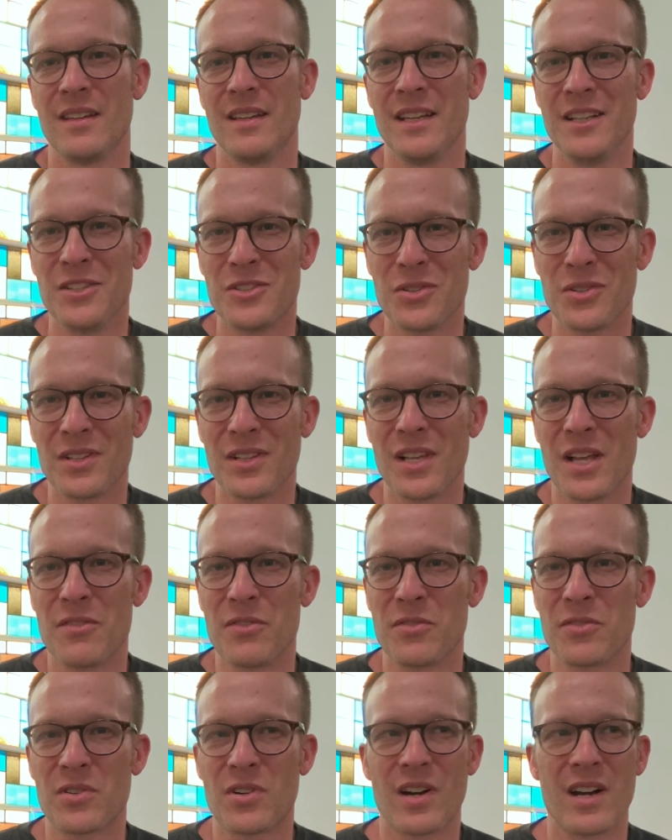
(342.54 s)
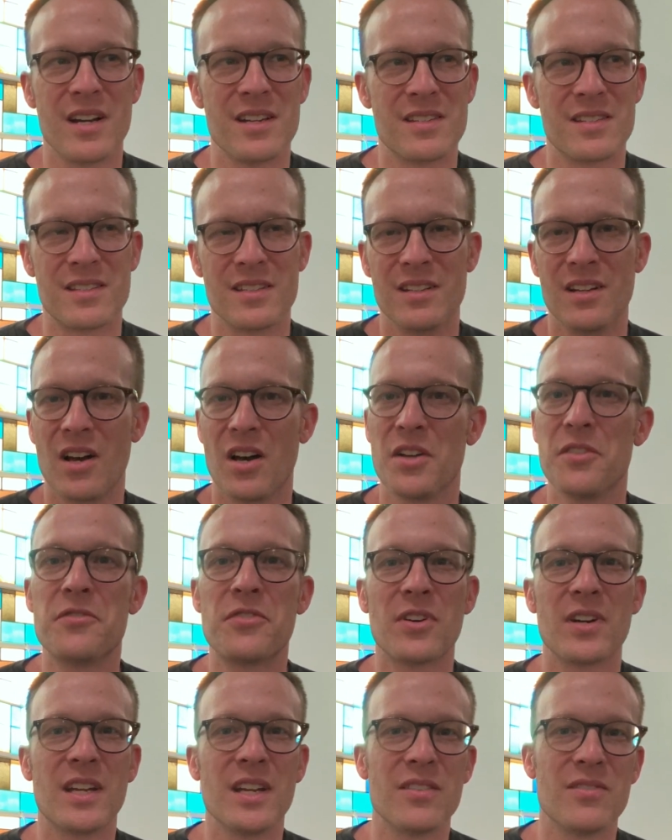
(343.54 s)
into the love of Christ, and
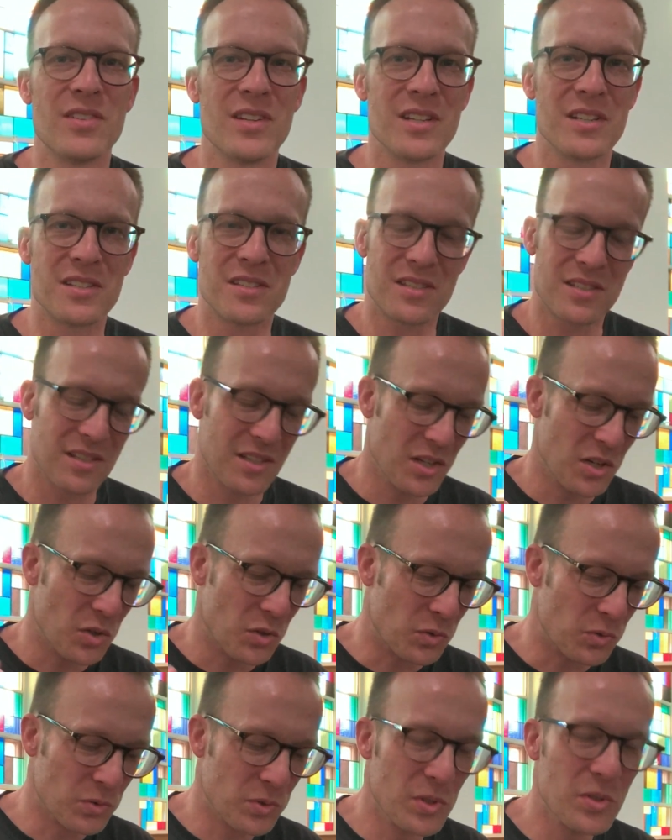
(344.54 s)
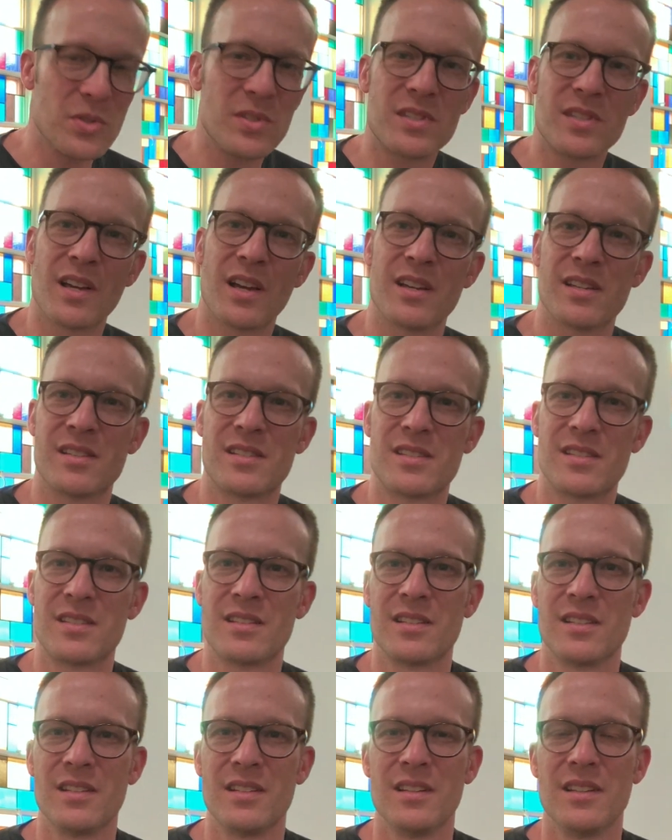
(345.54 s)
unforgiveness roots
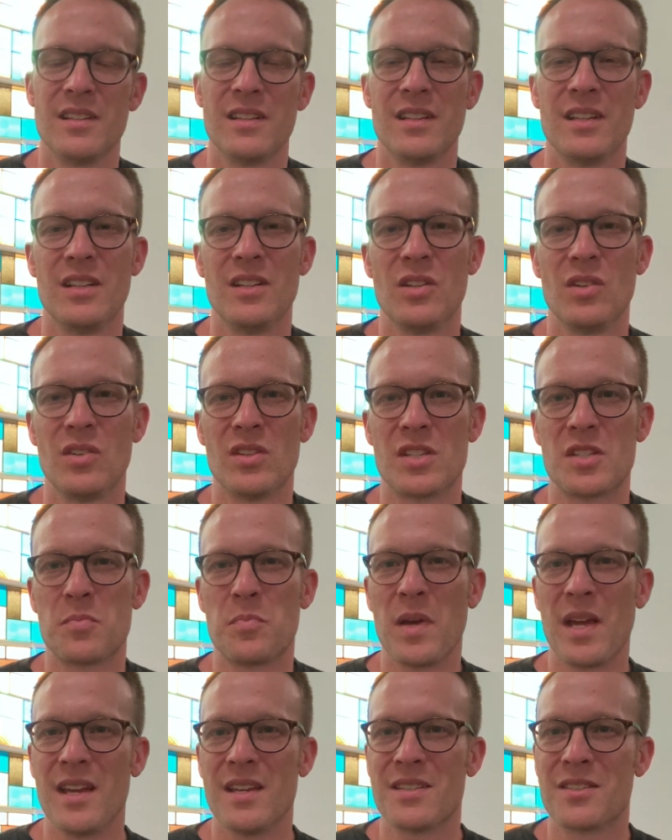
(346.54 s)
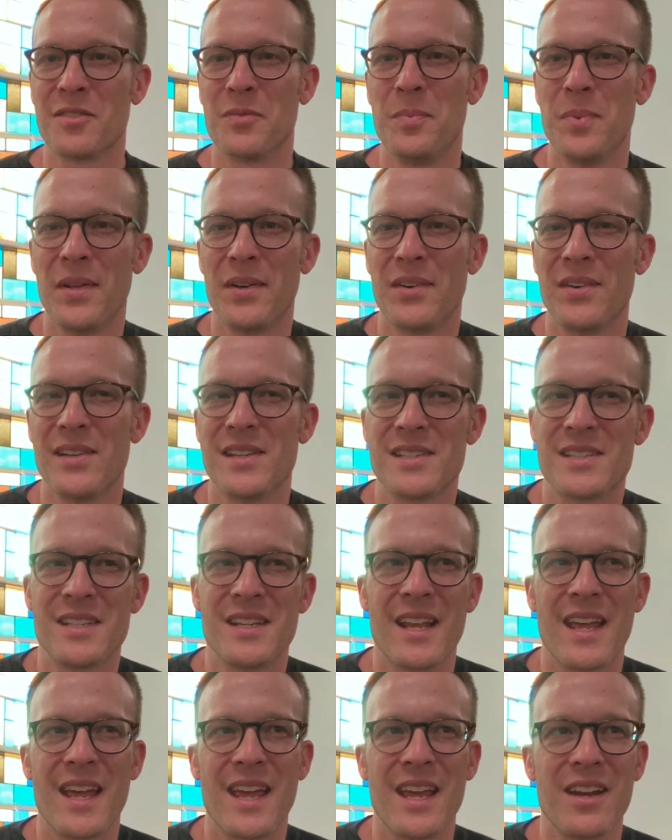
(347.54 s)
us into the space of bitterness
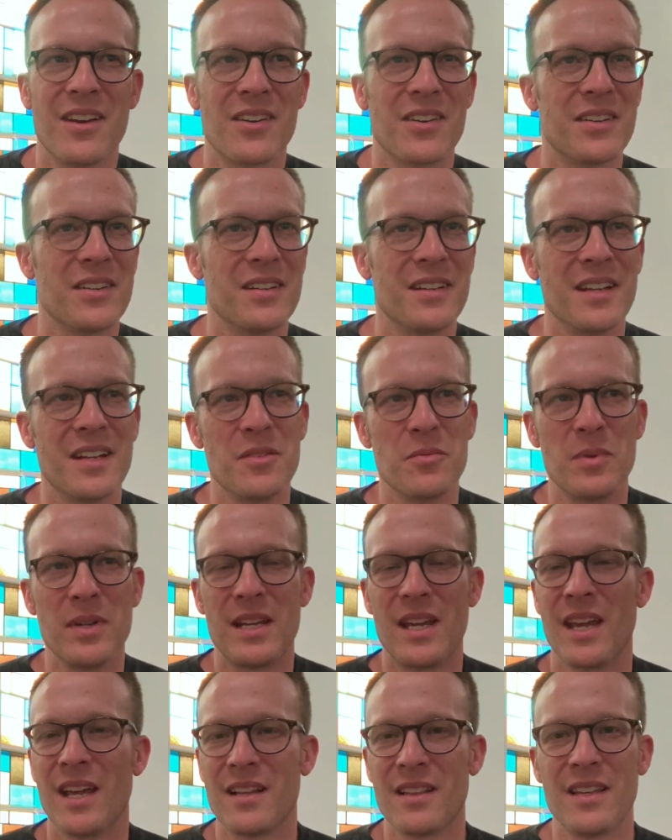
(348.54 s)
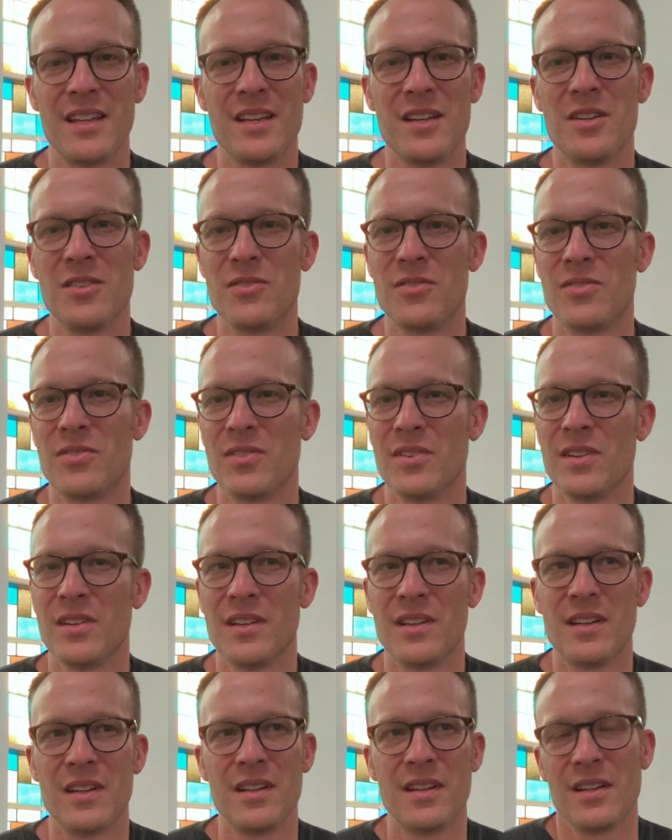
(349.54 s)
and anger, and we can't live
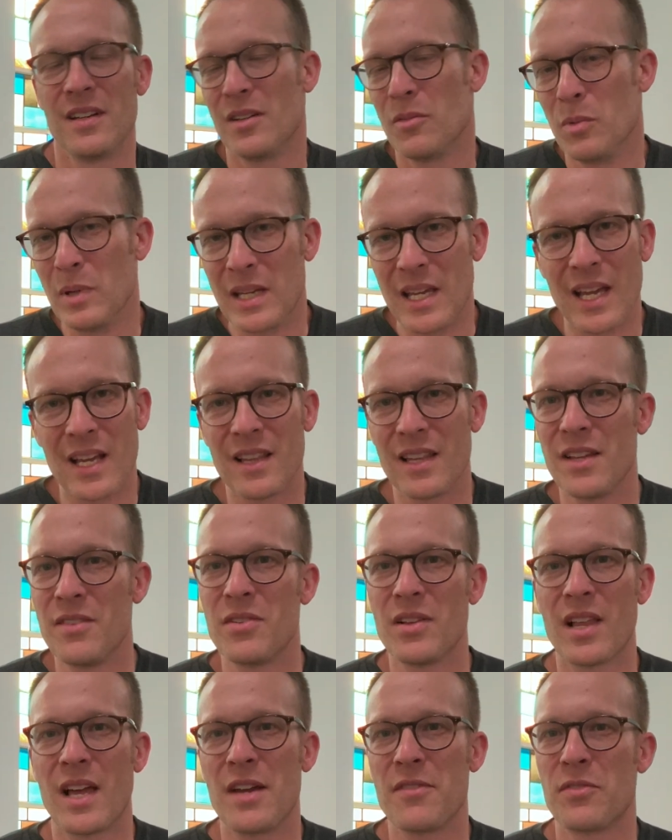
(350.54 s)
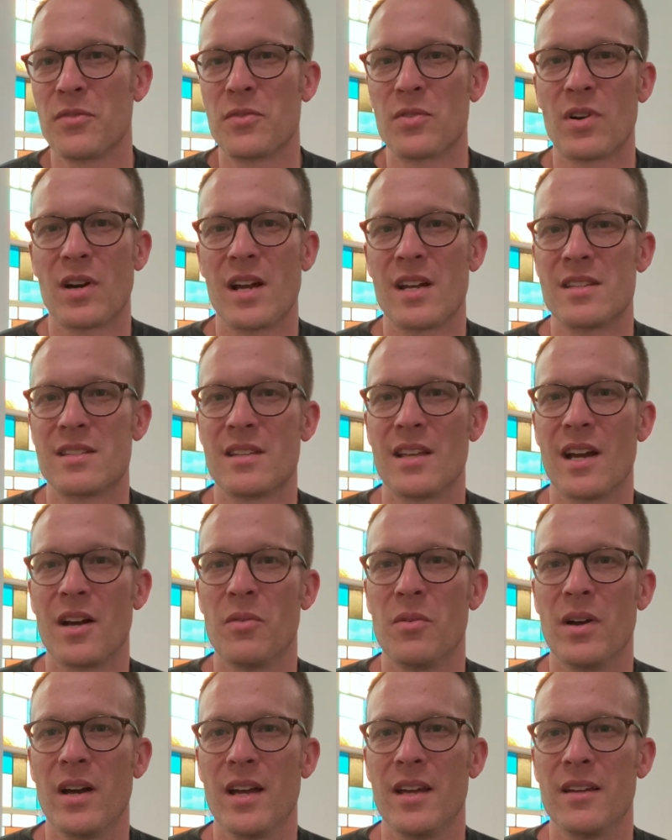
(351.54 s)
a life of Christ
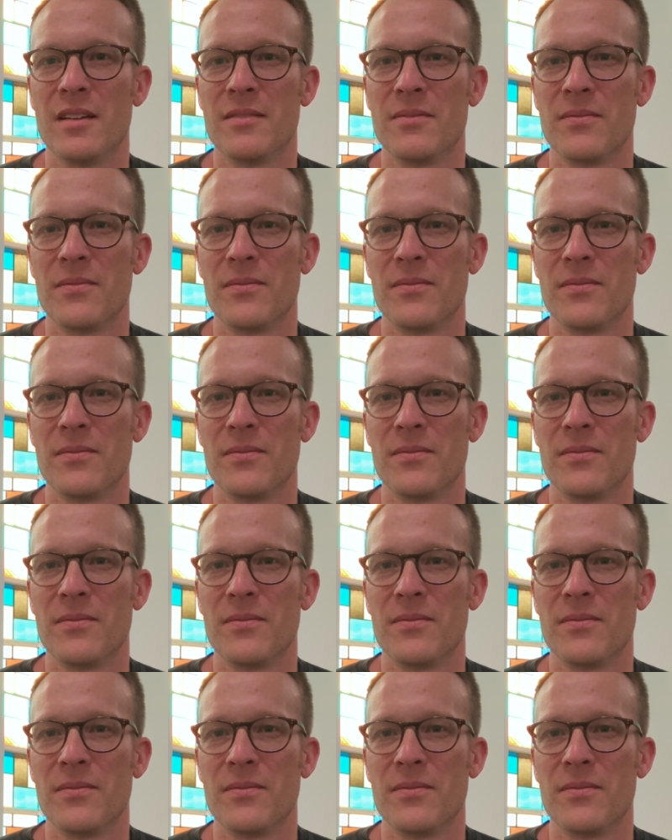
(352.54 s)
that way.